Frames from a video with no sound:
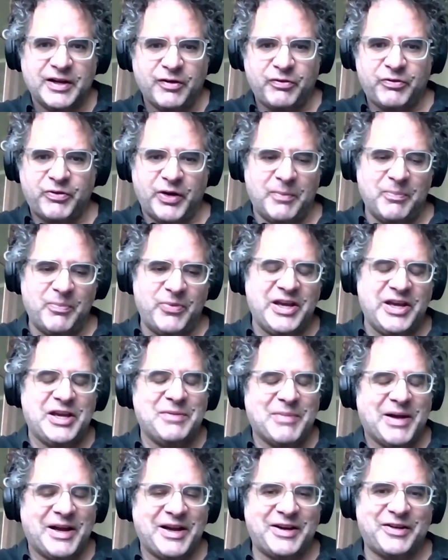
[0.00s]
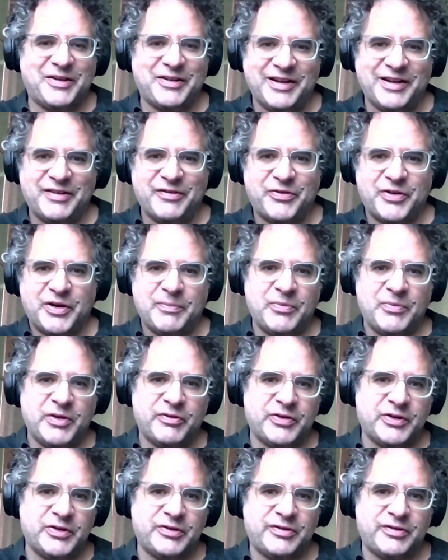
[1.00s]
from the email and from the
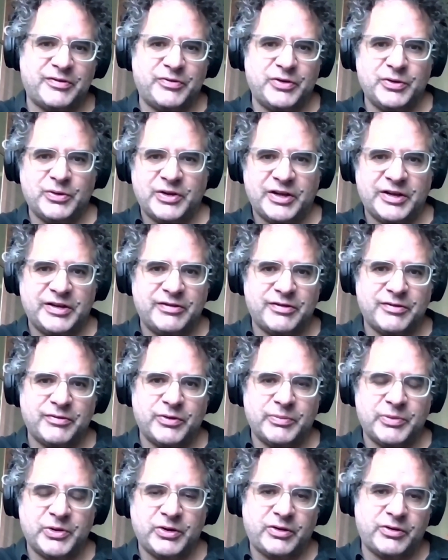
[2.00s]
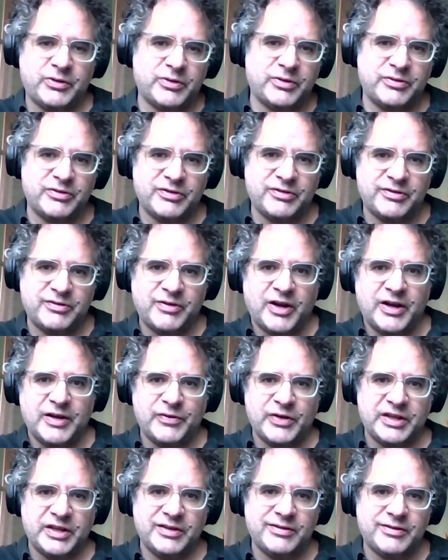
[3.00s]
first few lines of the book or just
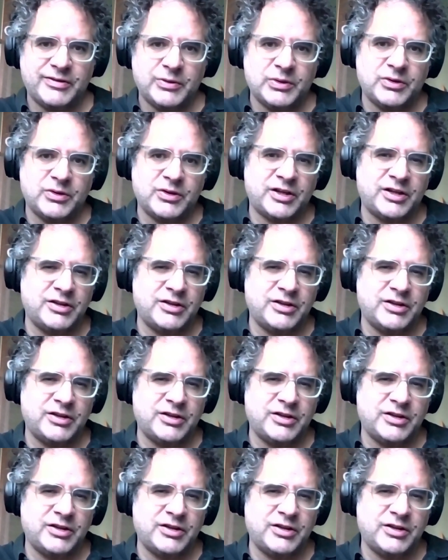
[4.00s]
diving into it,